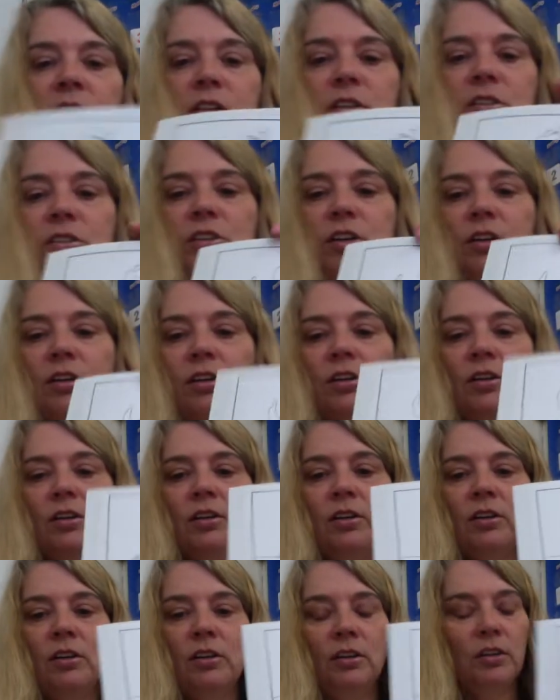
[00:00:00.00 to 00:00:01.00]
D,
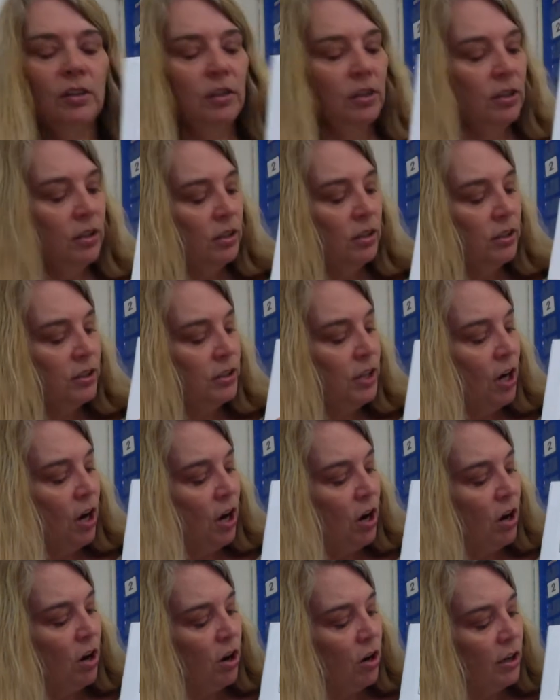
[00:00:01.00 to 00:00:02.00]

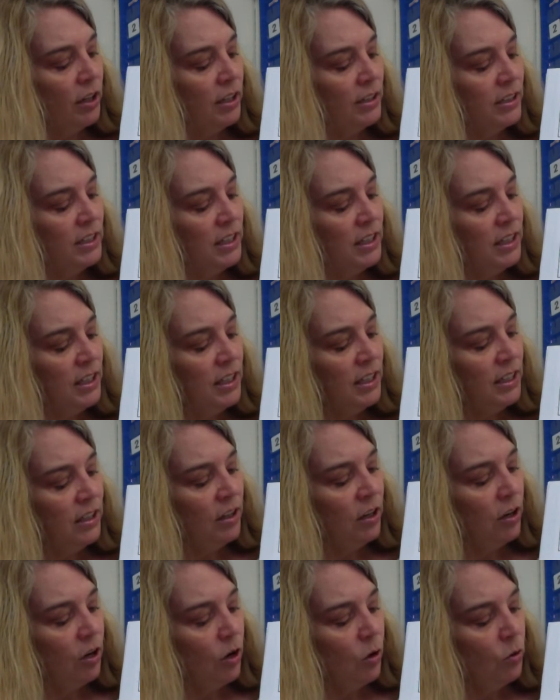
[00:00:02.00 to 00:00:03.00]
dog,
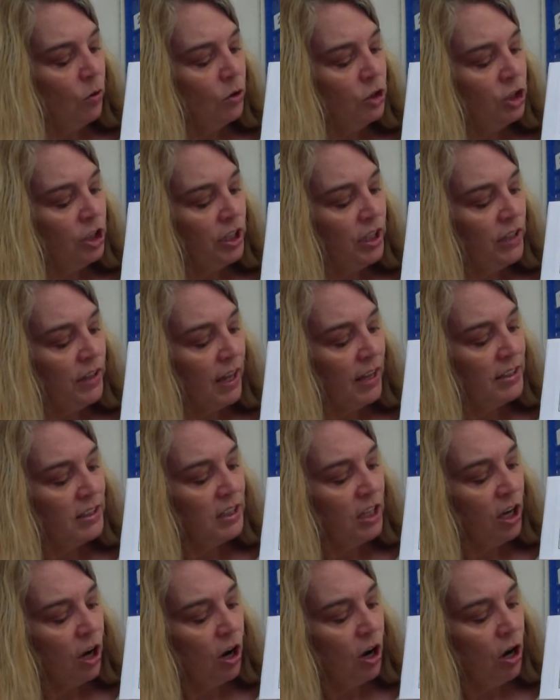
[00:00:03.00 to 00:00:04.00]
D-O-G. That's
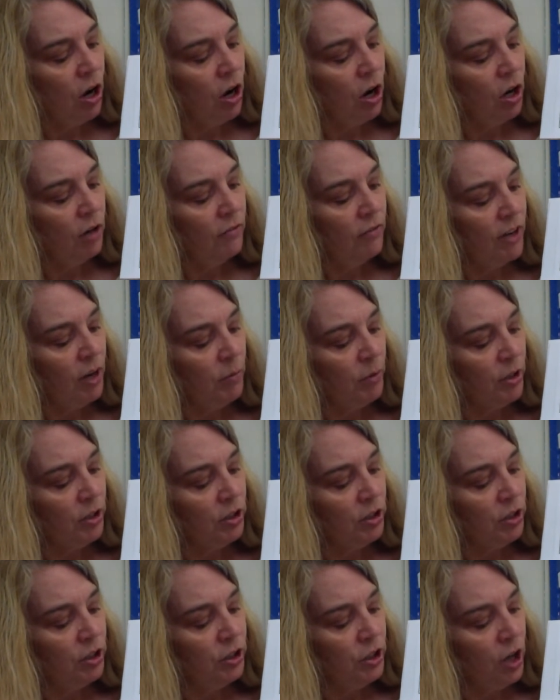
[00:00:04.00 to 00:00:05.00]
the Og family.
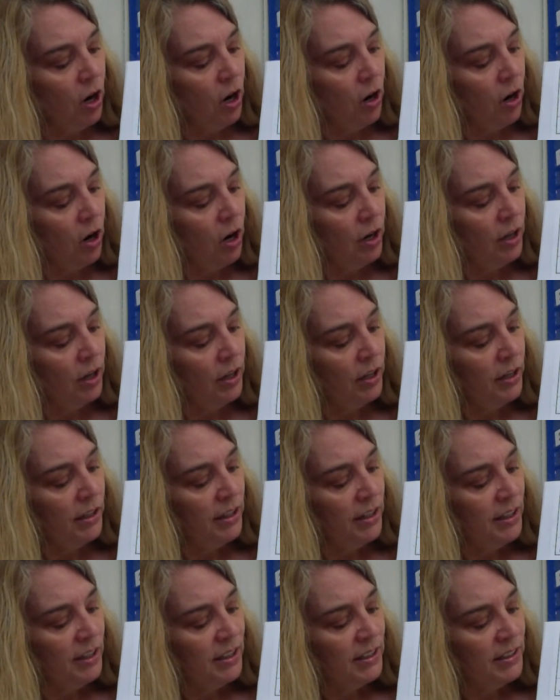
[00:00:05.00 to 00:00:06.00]
Dog
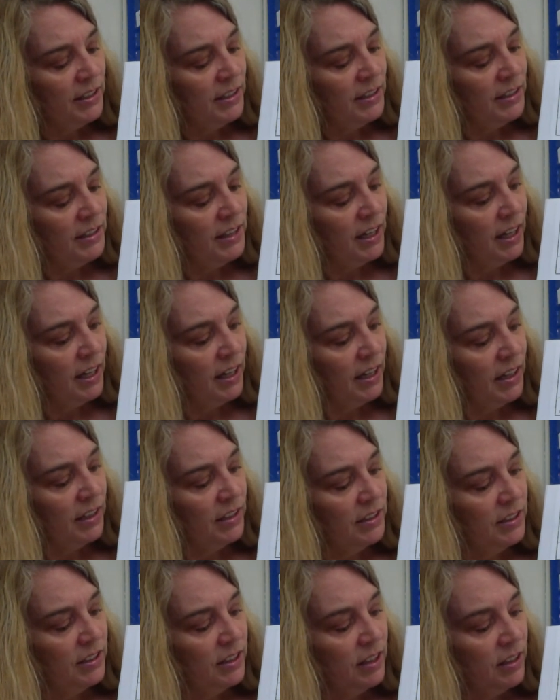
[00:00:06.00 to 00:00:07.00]

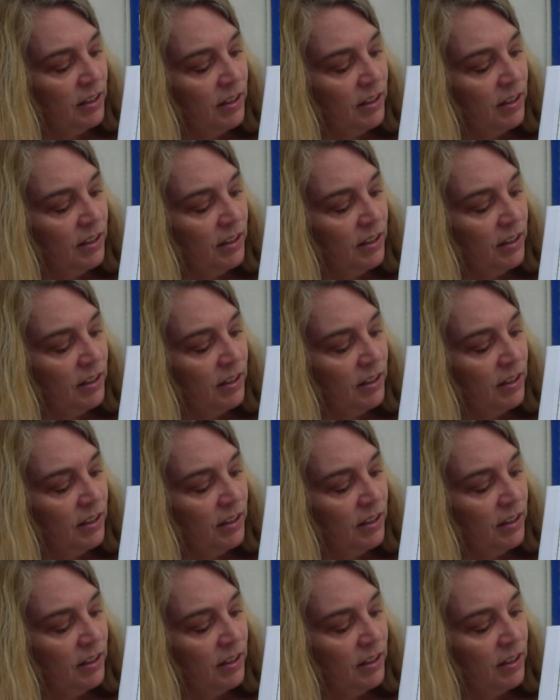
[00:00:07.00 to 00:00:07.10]
digs.